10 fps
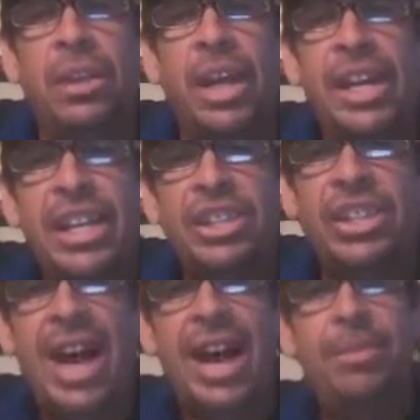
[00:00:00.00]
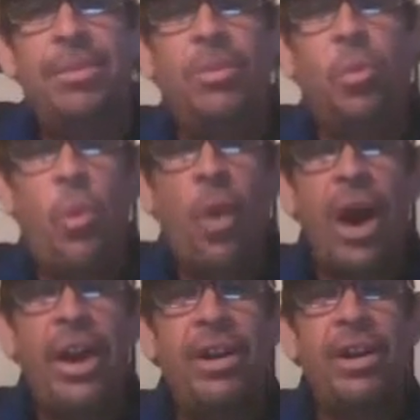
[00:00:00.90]
And each time,
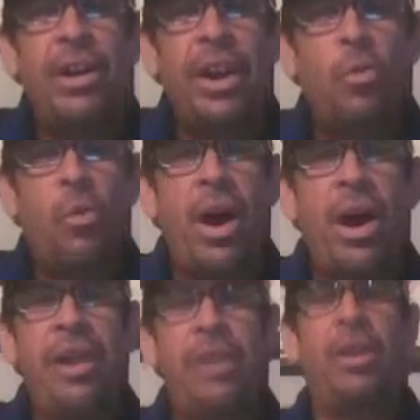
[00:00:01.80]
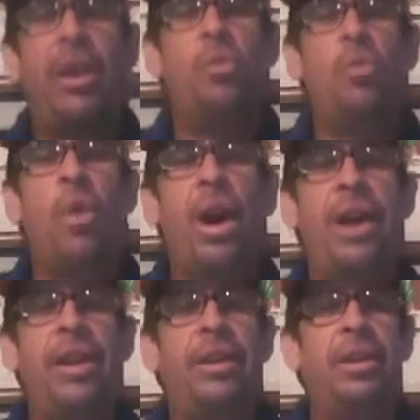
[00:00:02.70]
wider and wider and
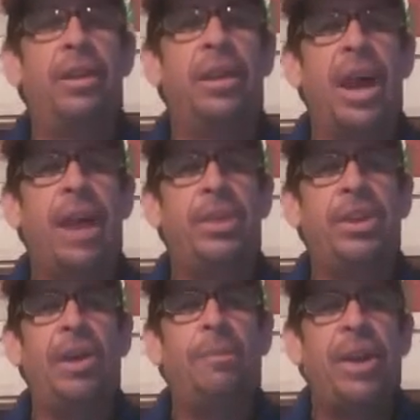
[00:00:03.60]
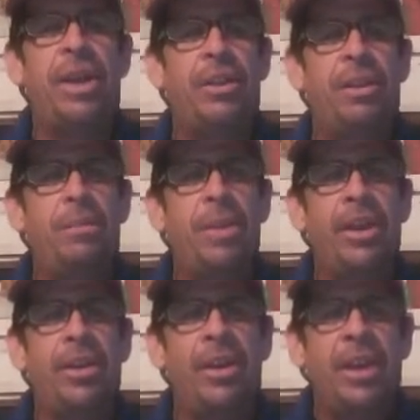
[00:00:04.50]
wider, I become better and
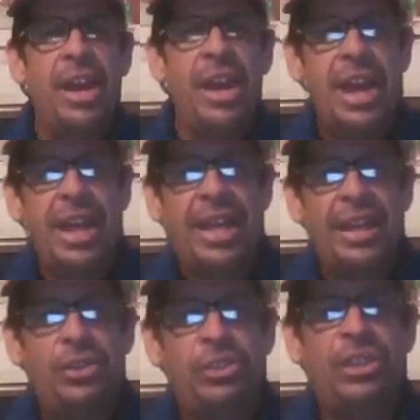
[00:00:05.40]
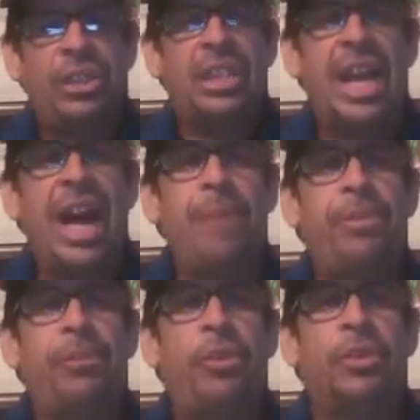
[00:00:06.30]
better, and I can use this
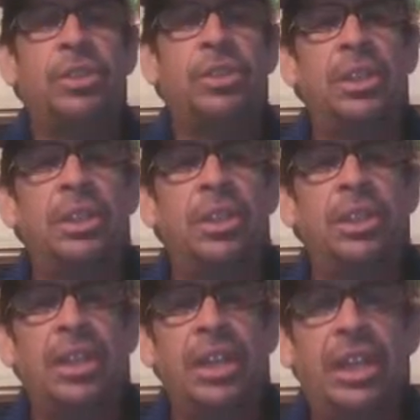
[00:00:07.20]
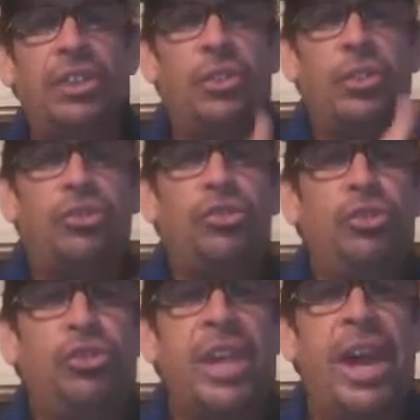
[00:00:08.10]
habit force into those
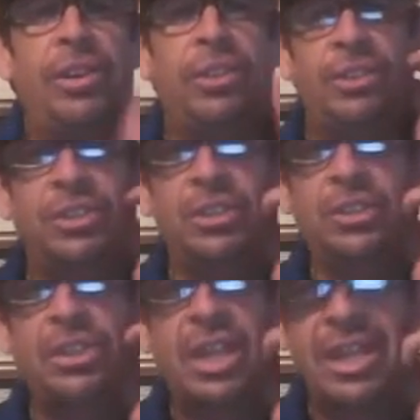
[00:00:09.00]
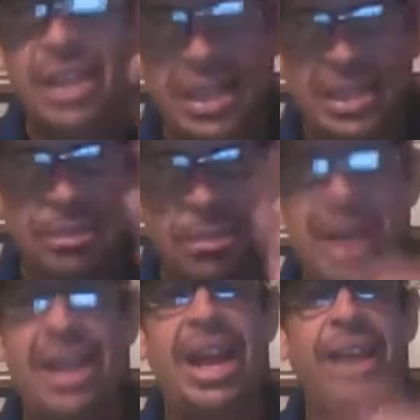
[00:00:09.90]
new channels. And yes,
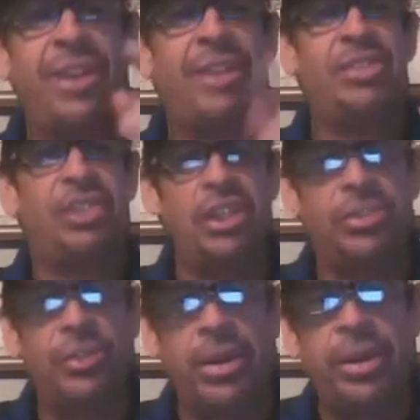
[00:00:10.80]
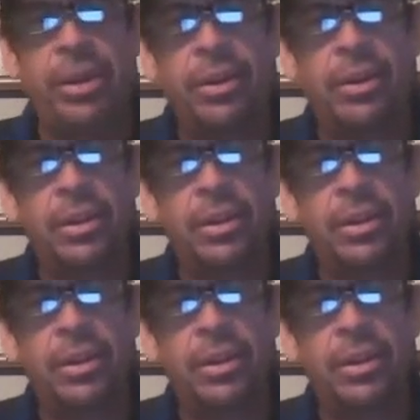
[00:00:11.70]
my life has changed for the better.